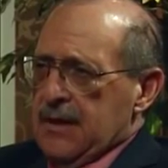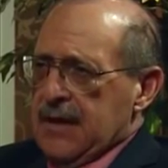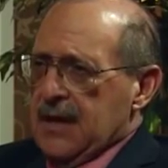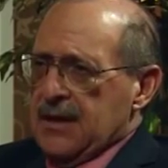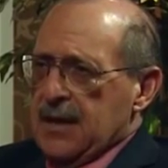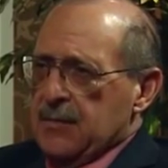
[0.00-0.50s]
they
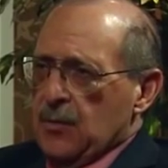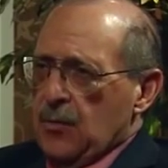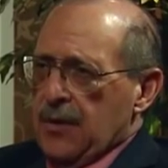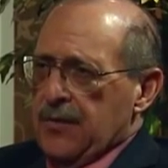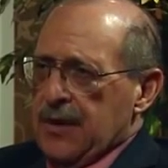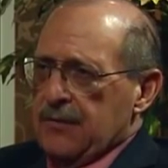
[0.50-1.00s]
can't name you
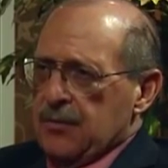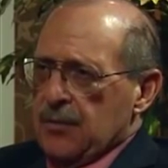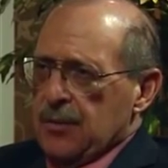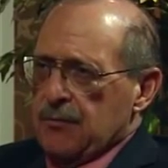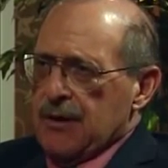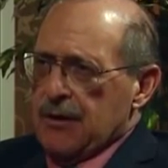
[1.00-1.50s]
one. They don't even
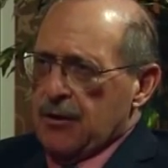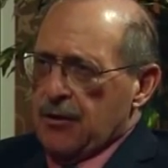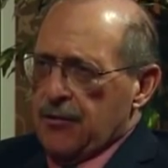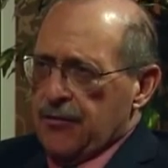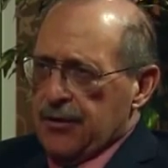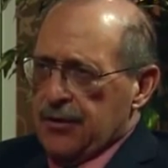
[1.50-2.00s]
know what a rare
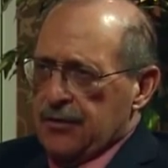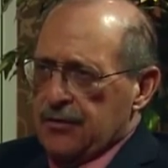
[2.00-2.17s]
earth